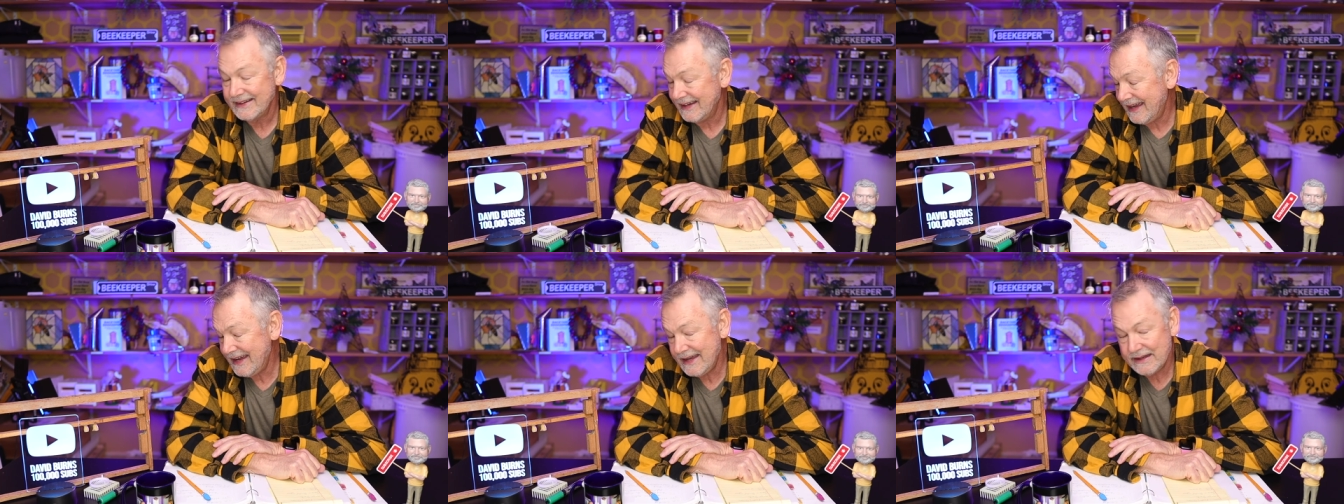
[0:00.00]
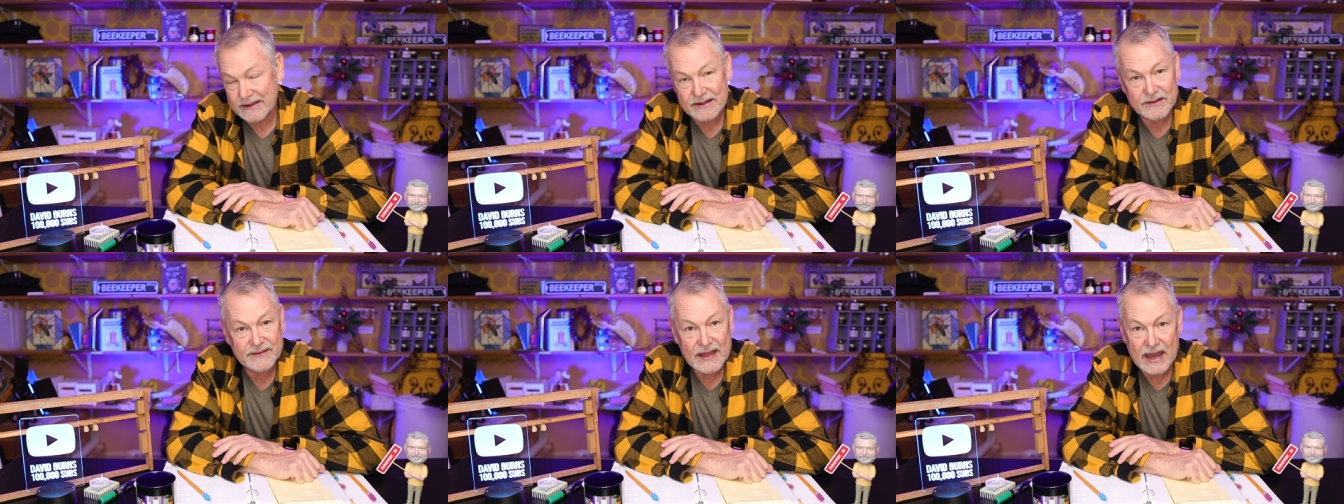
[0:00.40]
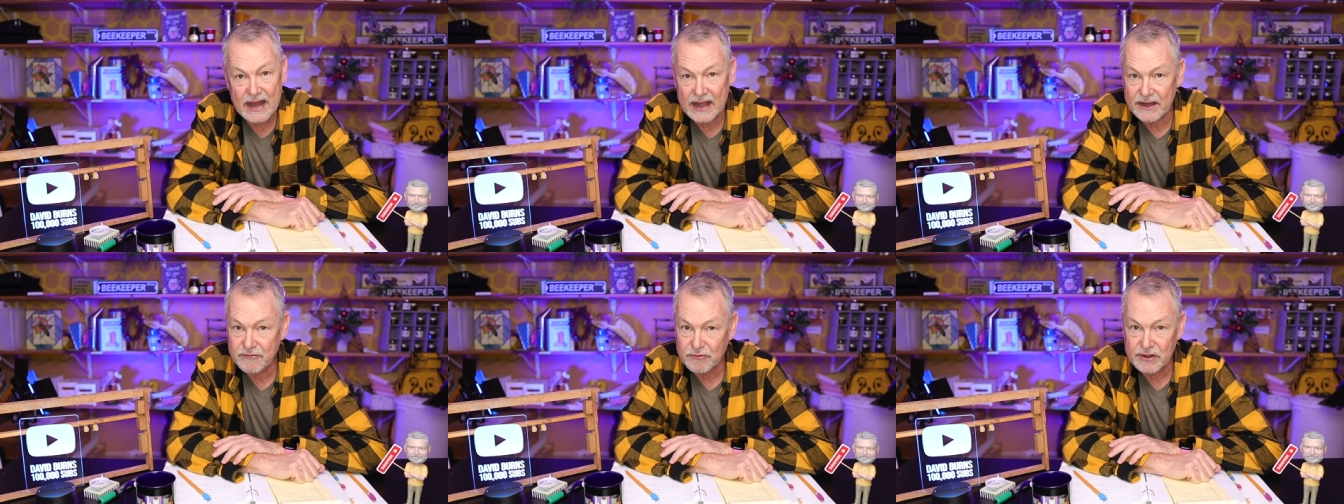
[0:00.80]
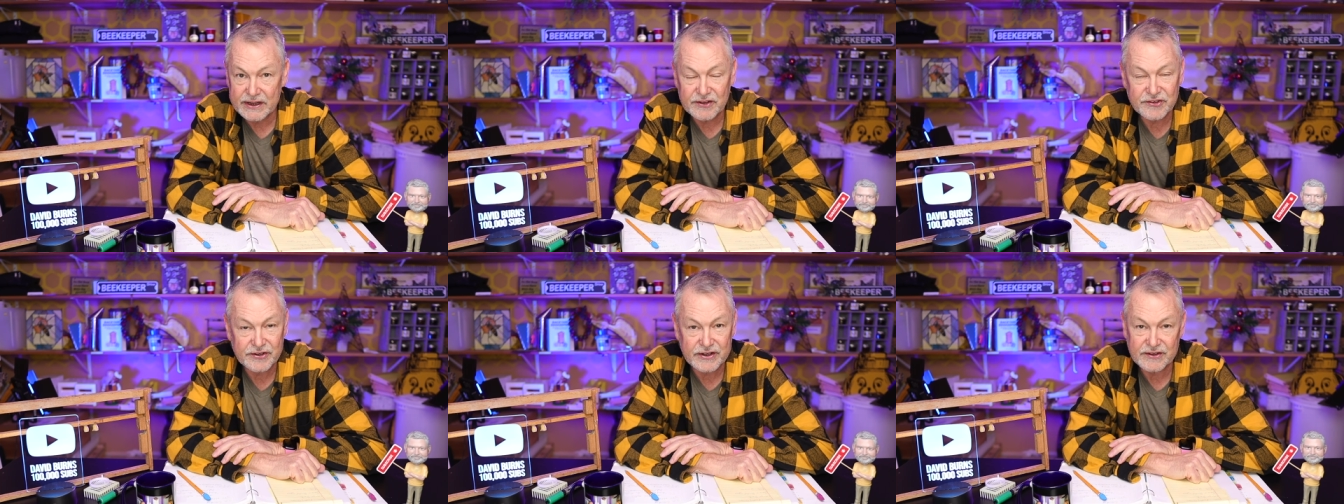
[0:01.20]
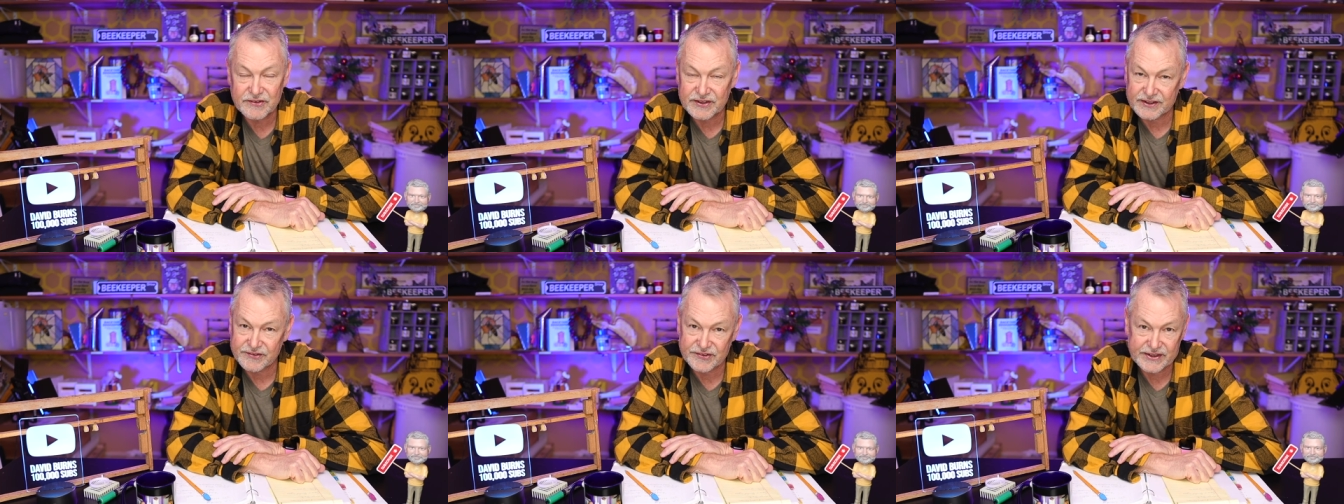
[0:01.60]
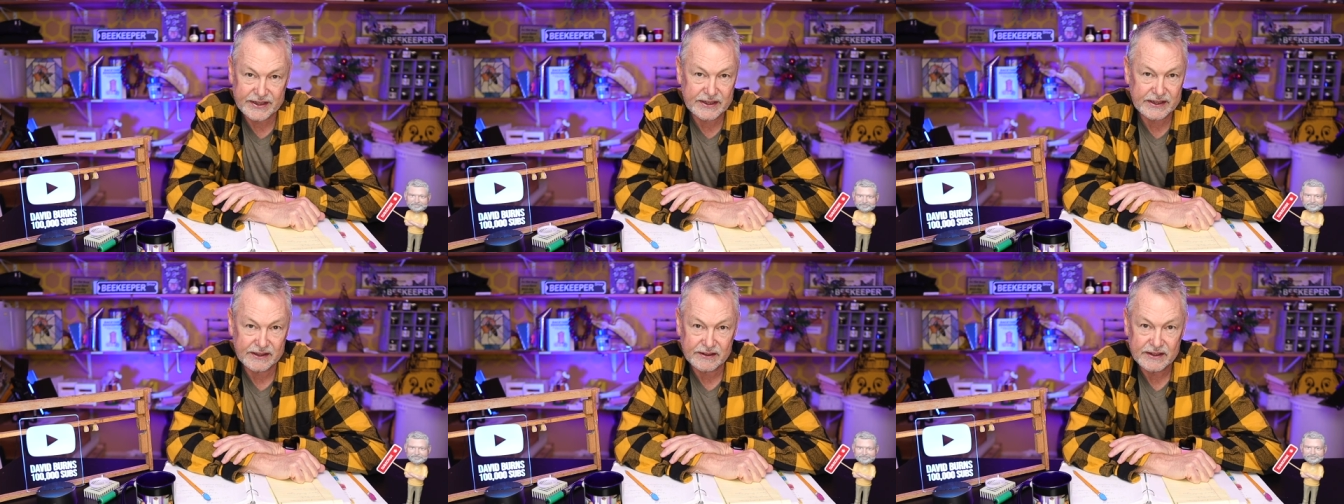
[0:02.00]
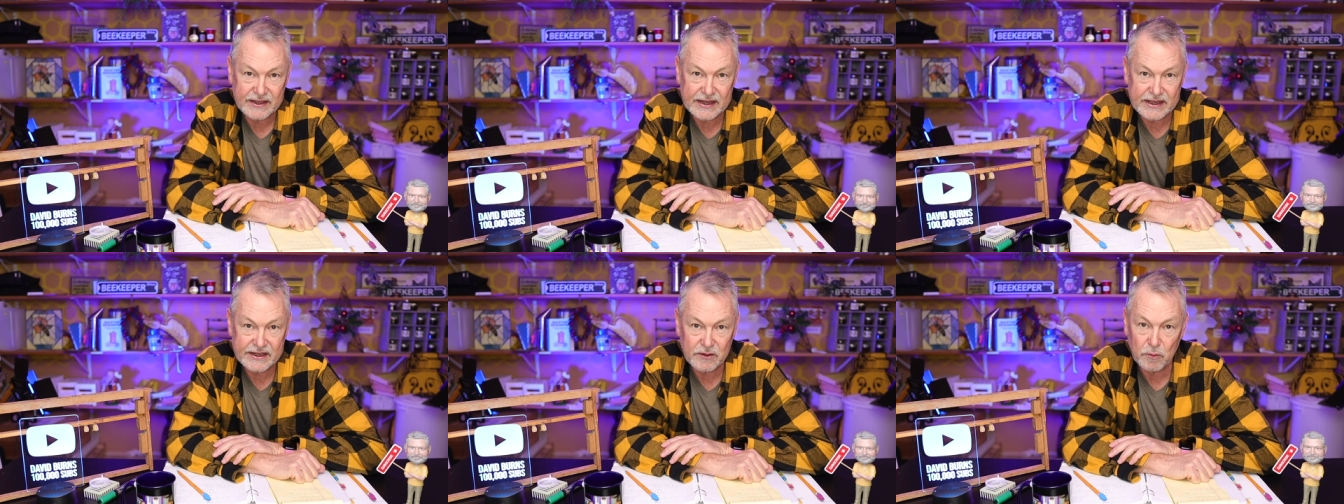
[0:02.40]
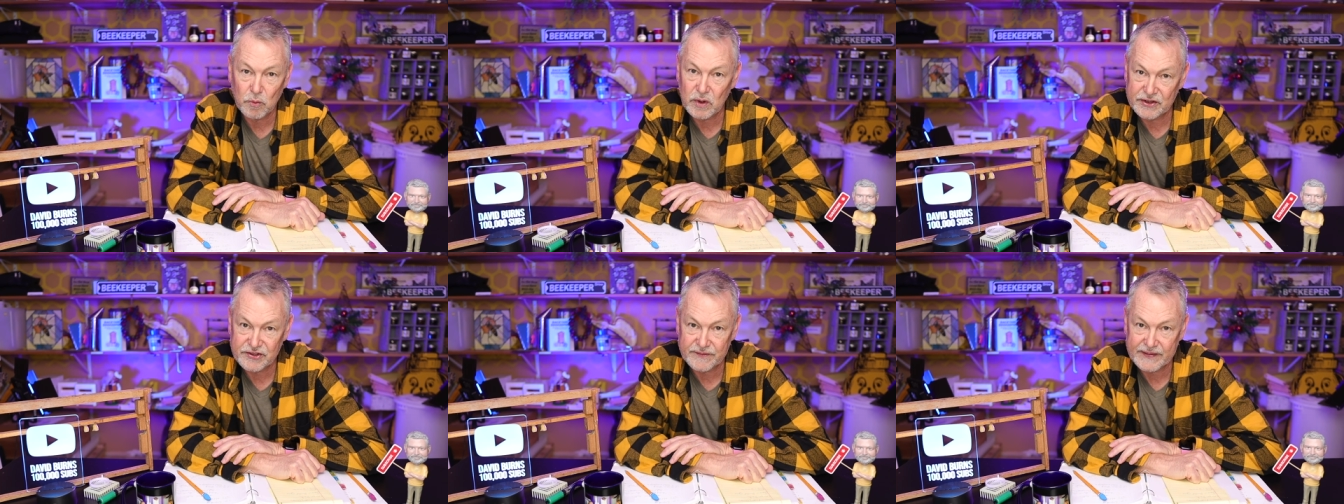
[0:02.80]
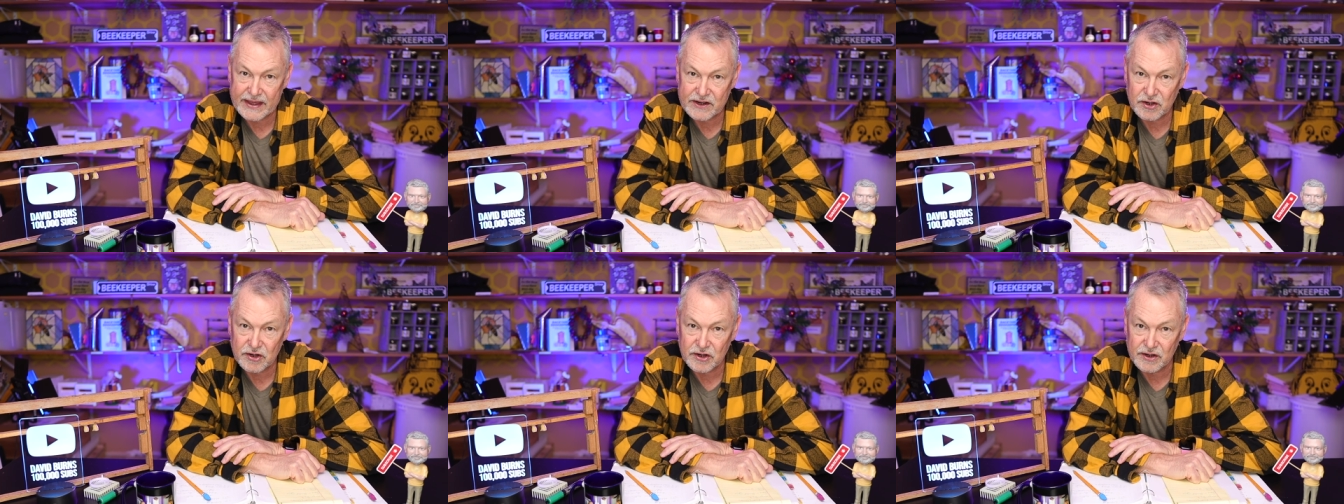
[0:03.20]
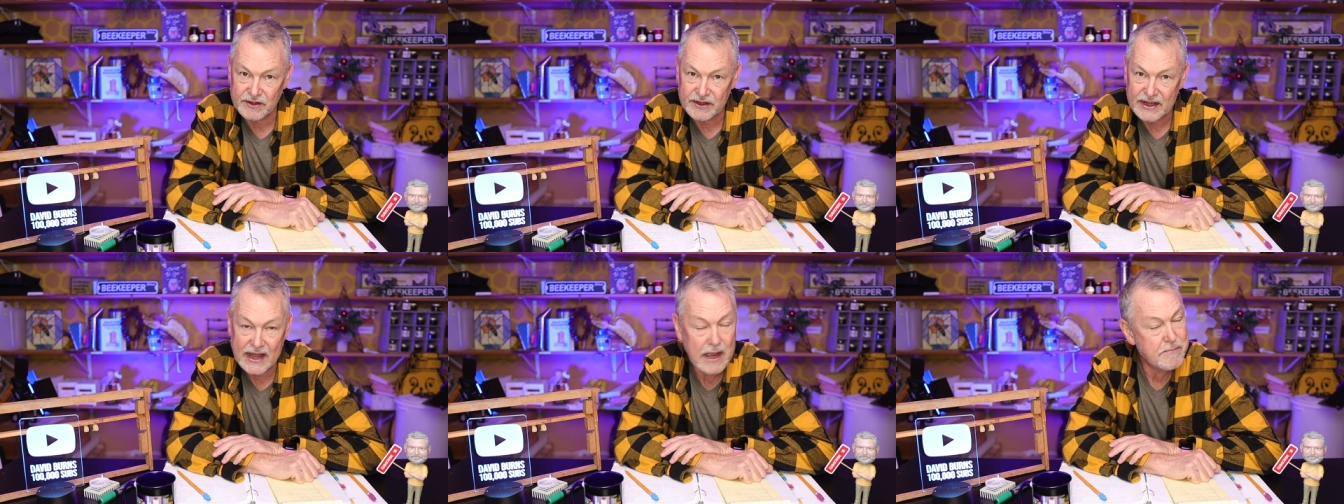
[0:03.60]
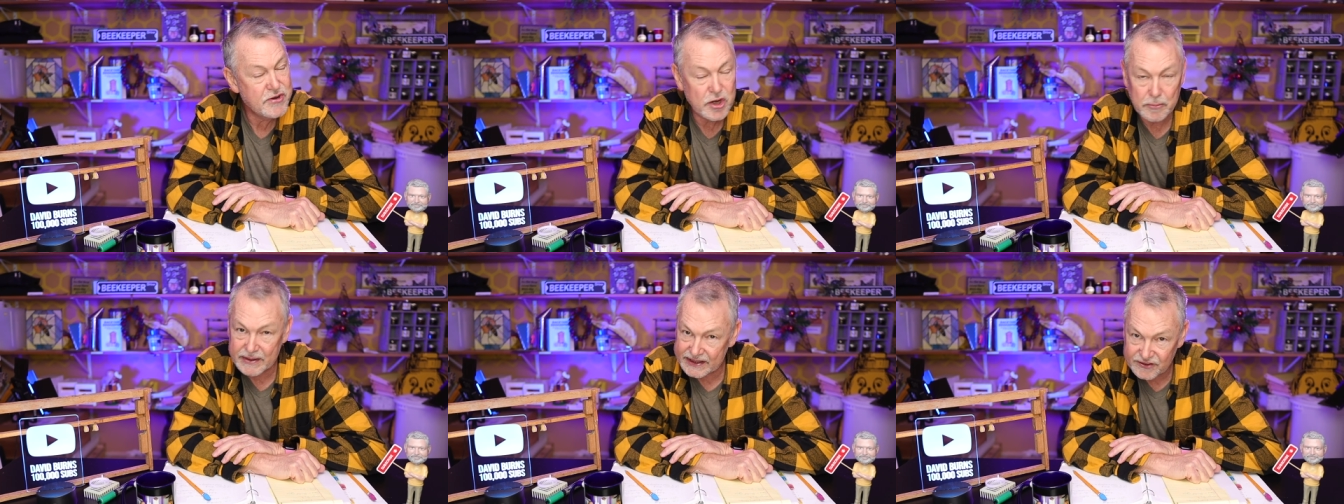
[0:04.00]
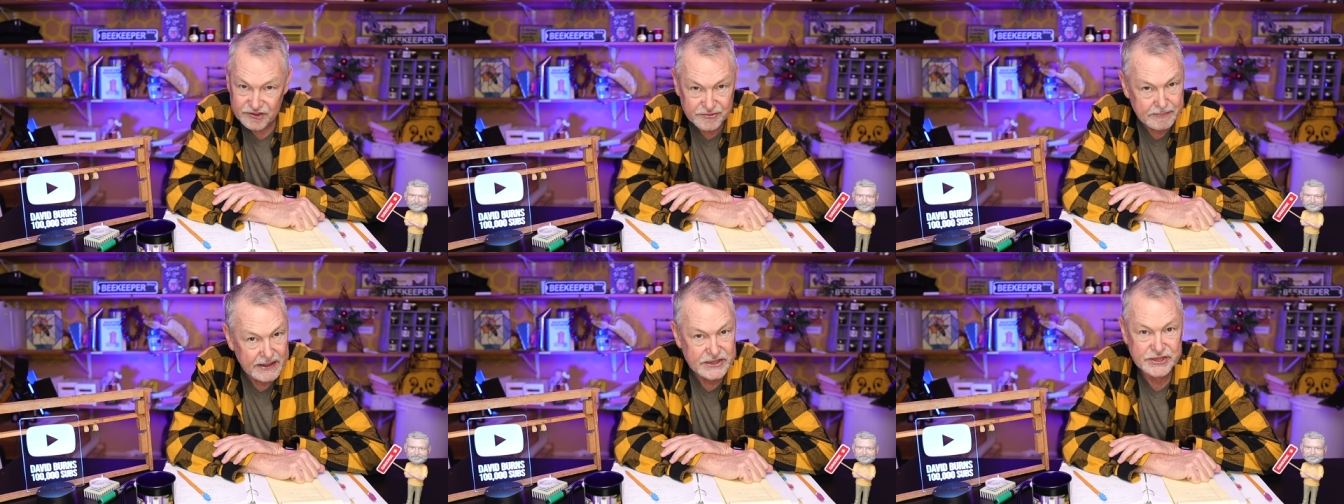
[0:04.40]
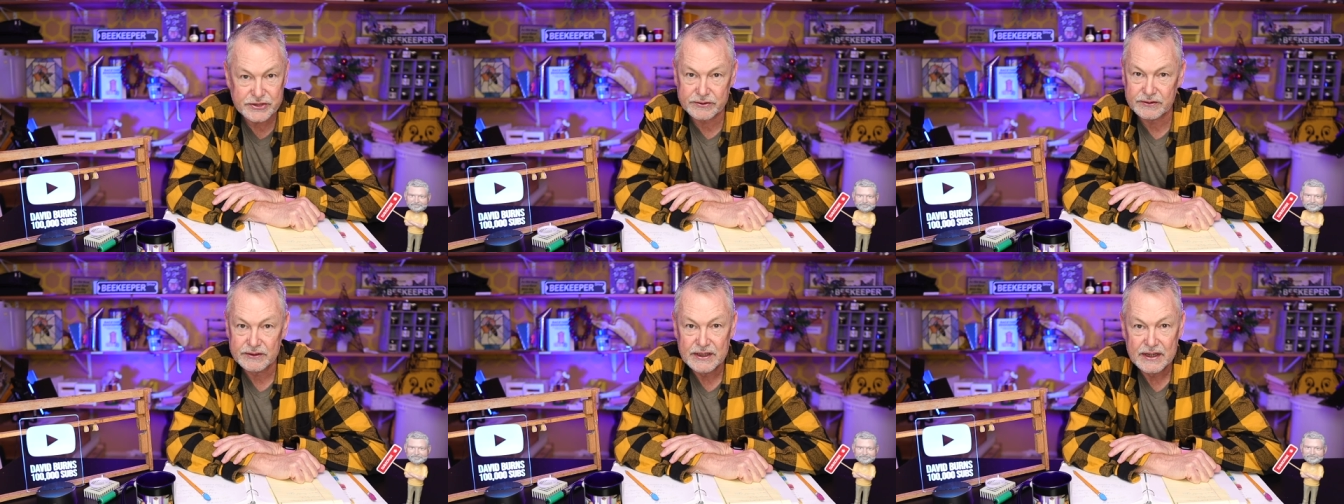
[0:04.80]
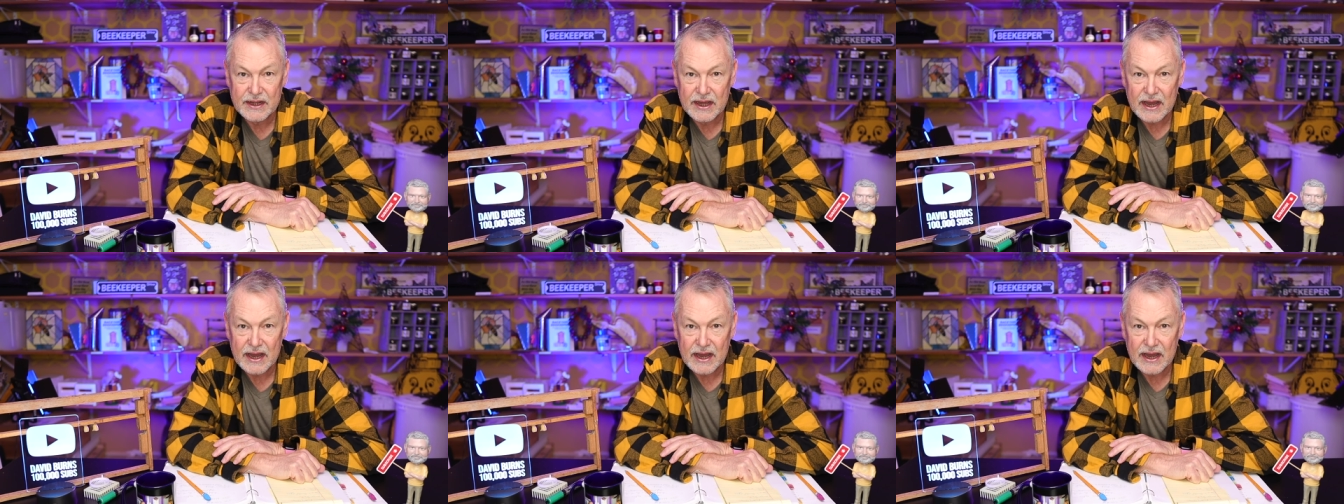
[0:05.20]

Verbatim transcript: Hey, I really started succeeding and it wasn't that hard. I'm nobody special.